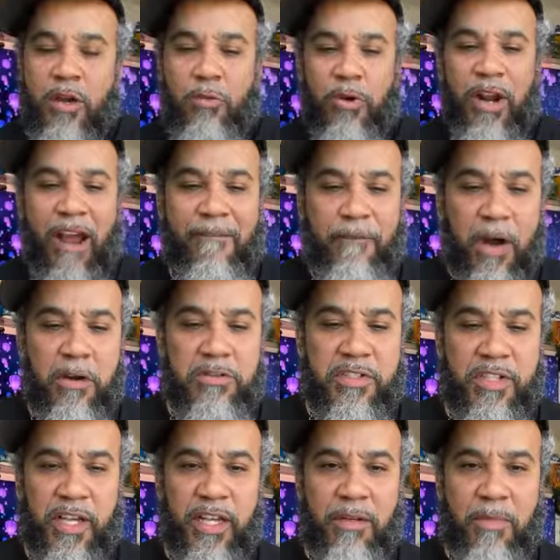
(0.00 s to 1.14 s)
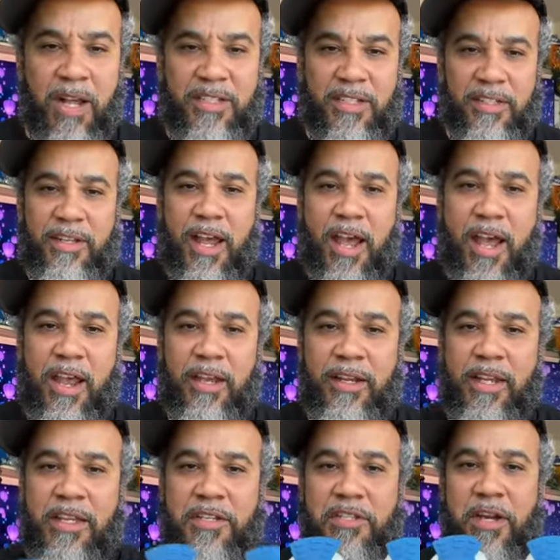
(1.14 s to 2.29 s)
when I first seen them, I said, dang,
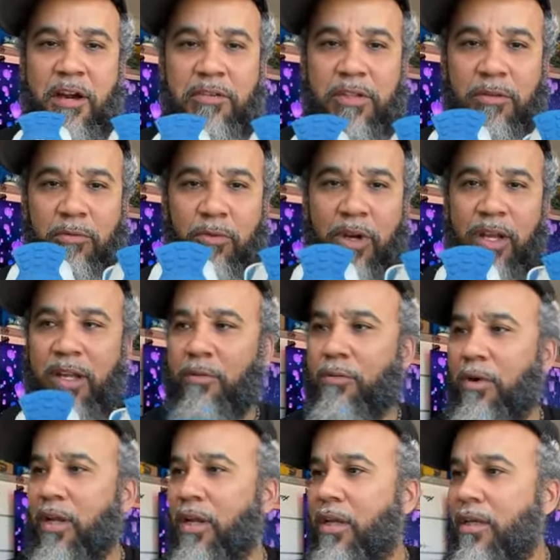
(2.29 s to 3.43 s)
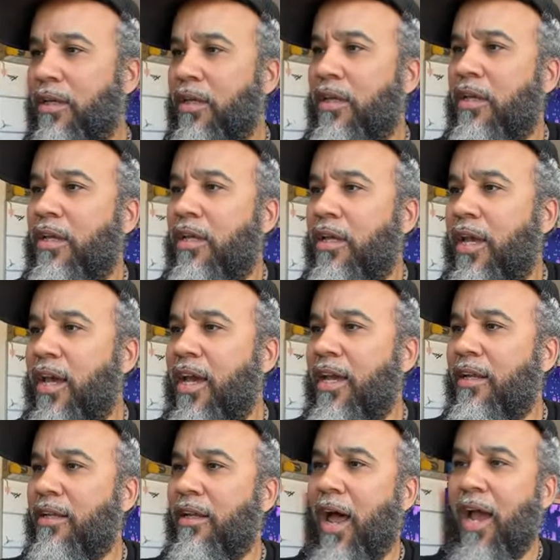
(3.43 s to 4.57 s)
these Jones are really, really
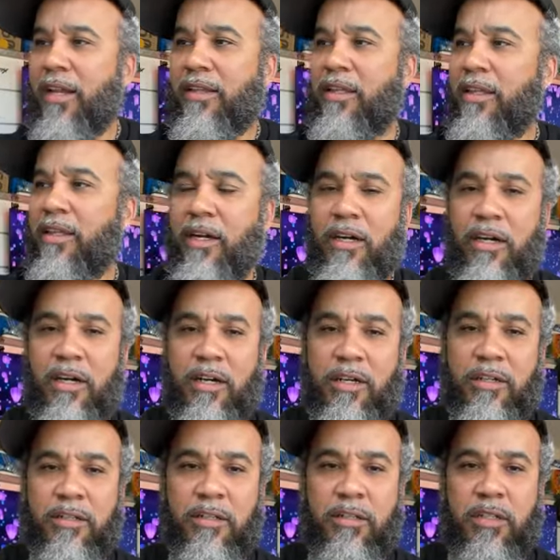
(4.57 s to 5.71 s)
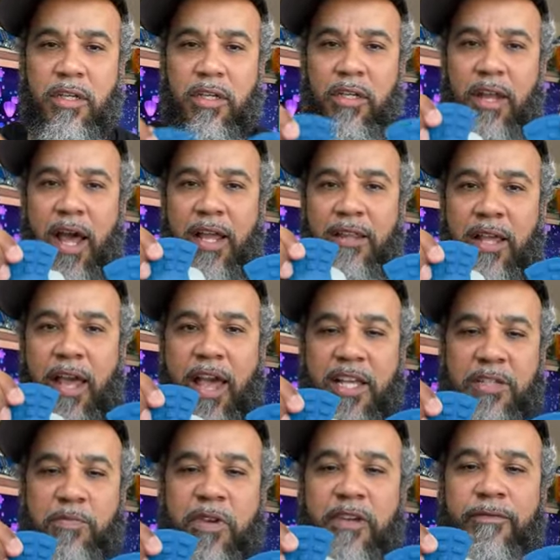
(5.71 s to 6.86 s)
hitting like the uh like the
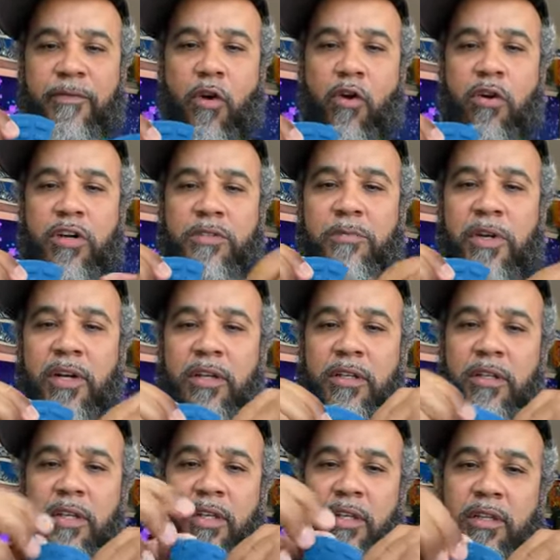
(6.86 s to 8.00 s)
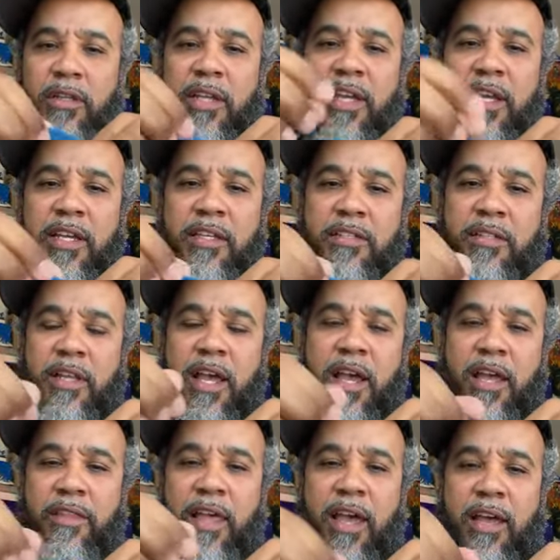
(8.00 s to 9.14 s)
SB4s, but these
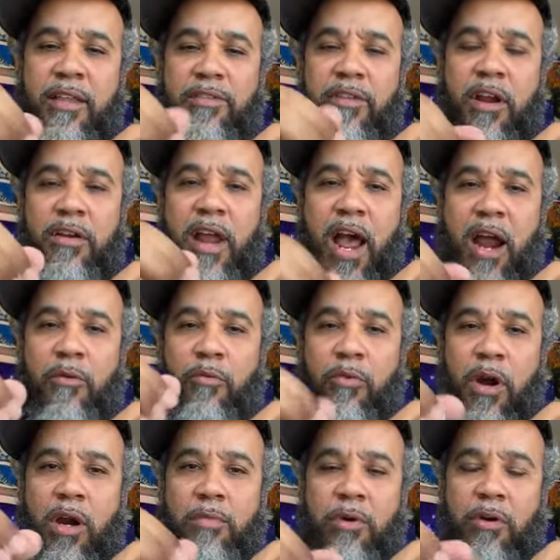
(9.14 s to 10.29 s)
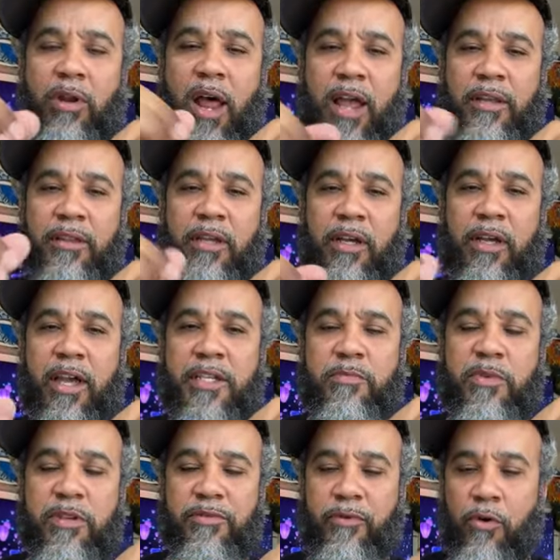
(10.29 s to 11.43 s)
that that they're not rubber like the
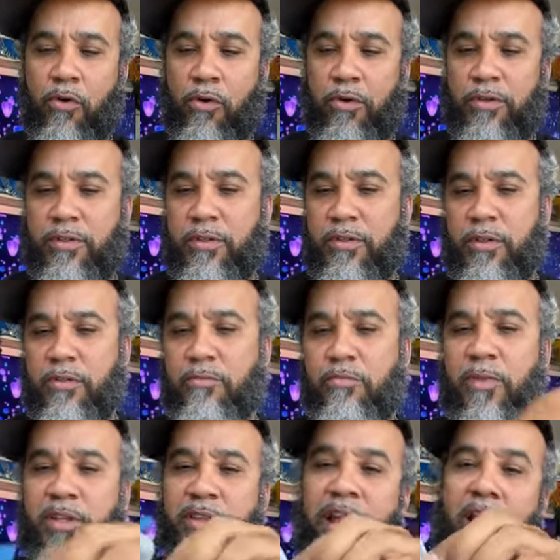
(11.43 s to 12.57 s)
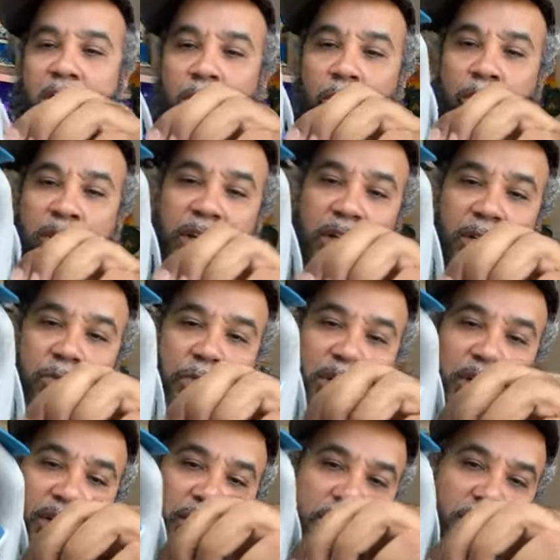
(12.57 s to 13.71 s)
SB4s, but they are really,
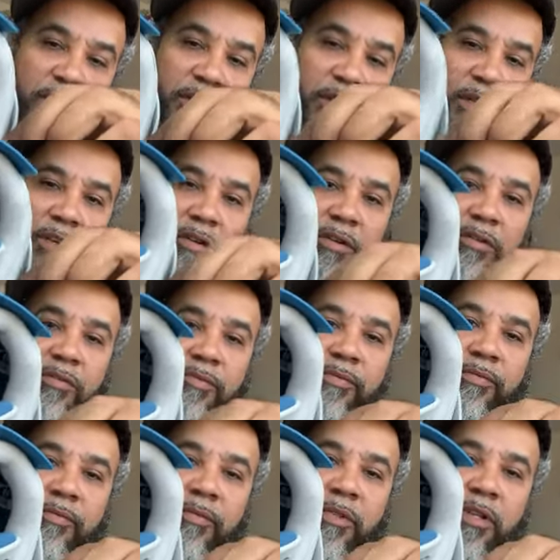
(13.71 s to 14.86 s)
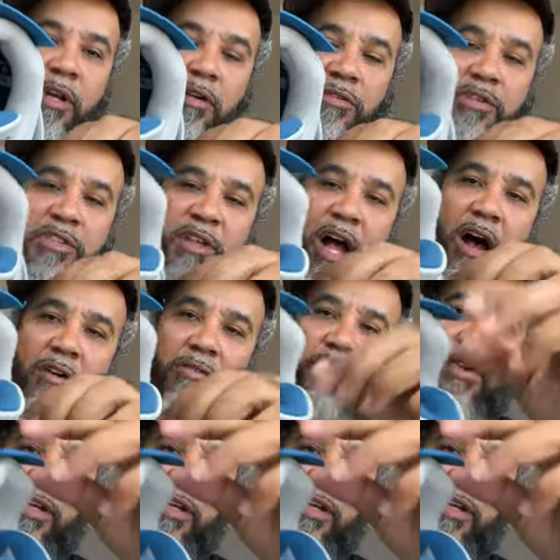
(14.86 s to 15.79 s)
really you know, soft